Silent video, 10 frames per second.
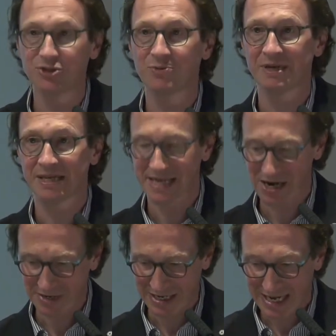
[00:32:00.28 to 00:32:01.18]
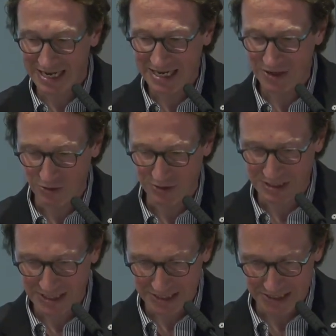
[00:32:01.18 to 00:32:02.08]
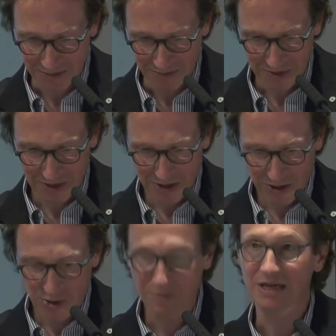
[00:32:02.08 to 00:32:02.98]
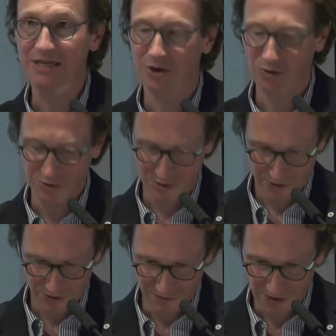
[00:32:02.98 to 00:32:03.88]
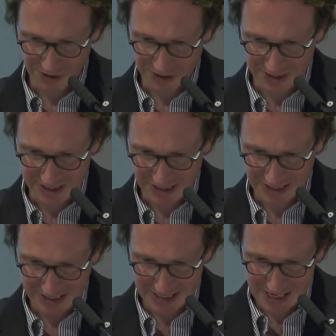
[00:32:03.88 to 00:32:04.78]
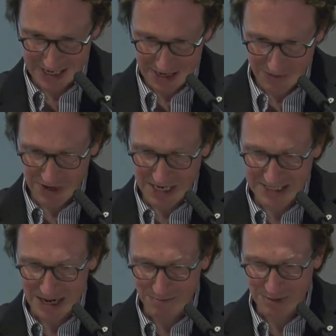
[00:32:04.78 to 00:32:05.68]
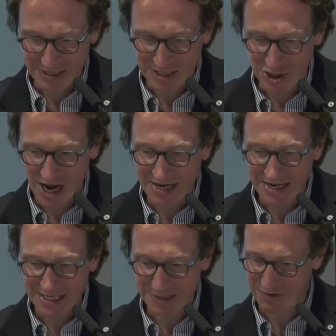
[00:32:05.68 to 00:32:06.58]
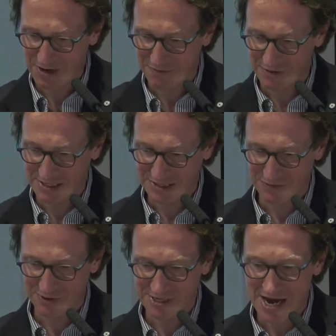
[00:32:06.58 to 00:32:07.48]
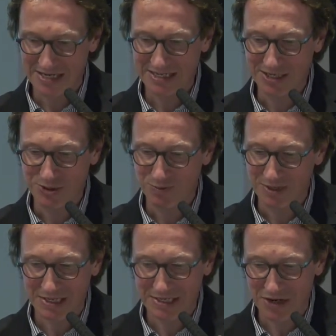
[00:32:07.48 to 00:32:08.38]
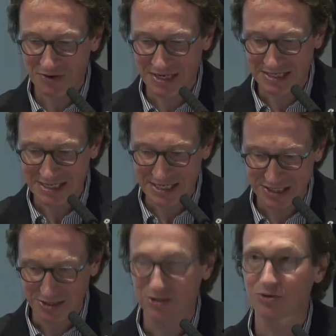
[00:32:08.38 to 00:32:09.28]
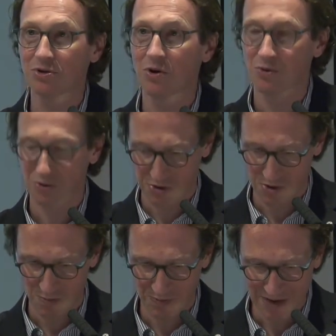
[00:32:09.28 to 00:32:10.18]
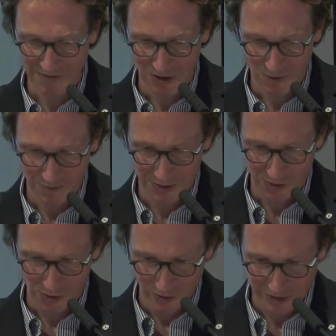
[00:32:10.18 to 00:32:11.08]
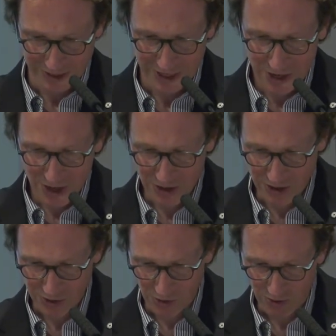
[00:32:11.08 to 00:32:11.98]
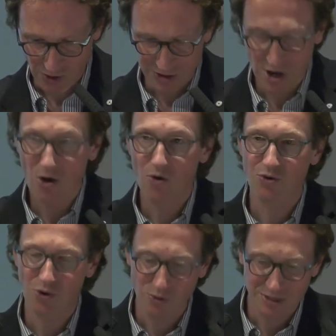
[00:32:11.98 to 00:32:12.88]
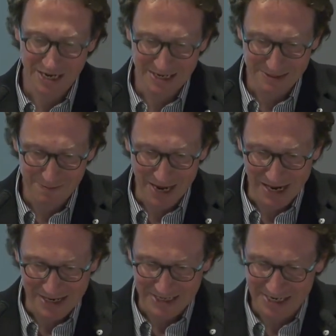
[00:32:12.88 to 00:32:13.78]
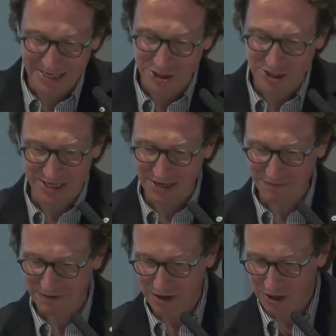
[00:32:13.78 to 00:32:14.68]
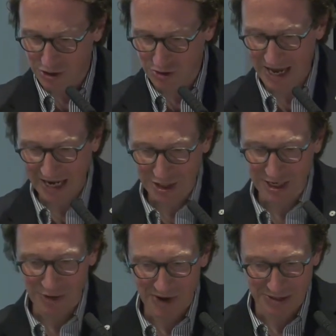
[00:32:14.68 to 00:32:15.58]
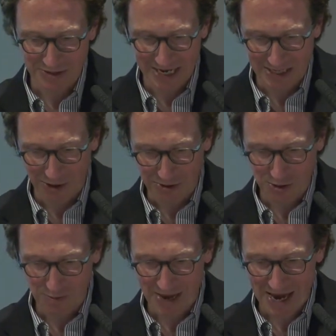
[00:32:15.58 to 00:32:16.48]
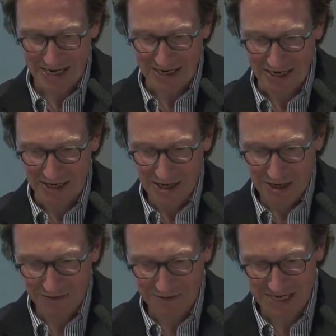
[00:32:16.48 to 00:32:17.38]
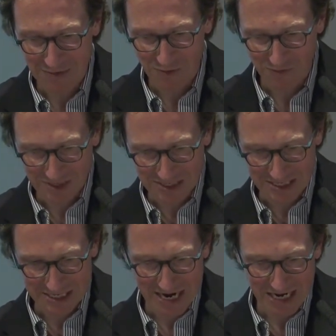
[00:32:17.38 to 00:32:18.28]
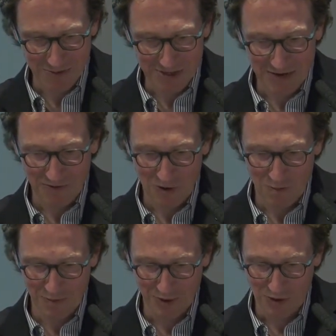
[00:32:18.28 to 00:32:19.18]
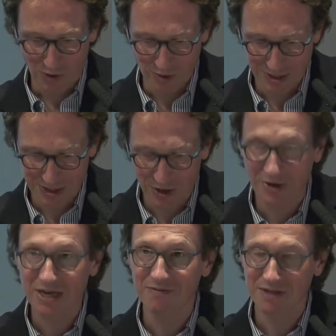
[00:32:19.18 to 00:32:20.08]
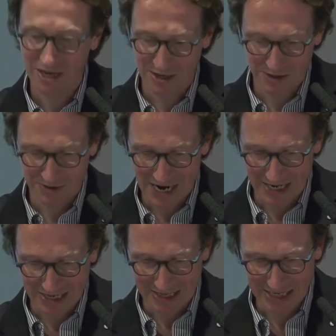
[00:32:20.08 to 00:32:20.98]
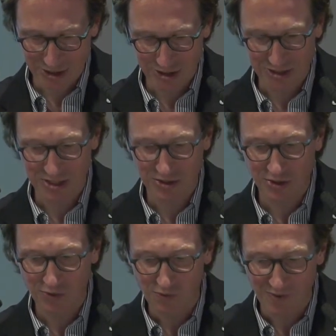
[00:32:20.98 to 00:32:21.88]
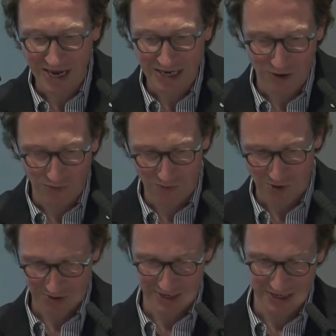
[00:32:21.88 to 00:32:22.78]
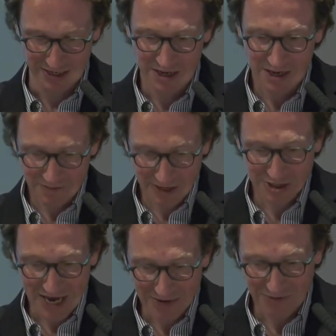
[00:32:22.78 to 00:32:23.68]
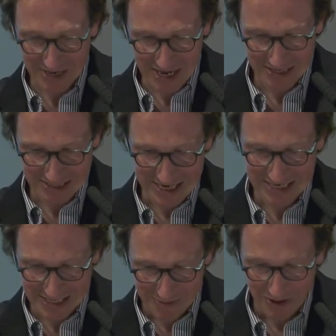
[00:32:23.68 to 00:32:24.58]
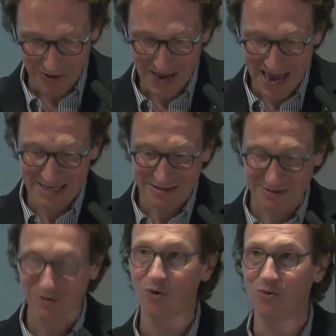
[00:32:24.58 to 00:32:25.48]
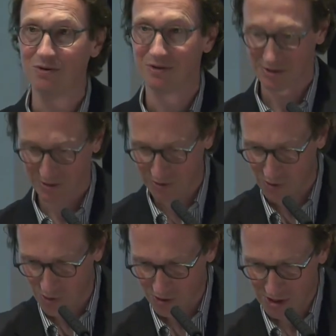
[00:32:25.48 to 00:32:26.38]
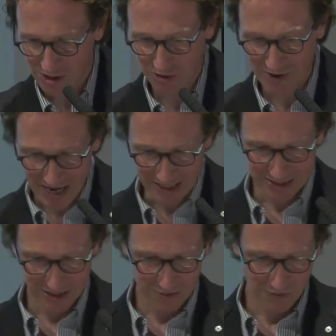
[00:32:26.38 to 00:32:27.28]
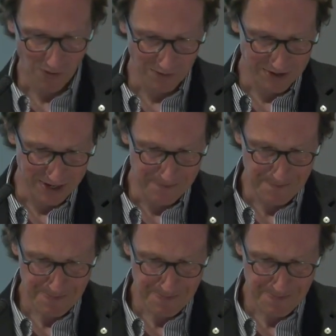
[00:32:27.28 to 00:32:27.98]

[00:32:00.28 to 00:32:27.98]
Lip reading: humanitarian ecosystem to build on convergences. For example, the Chinese preference for tying humanitarian assistance to long-term development goals, their so-called Road and Belt initiative, should actually resonate not too badly with some of the Sustainable Development Goals or even the United Nations' new way of working, which advocates a similar end goal, the goal to end poverty.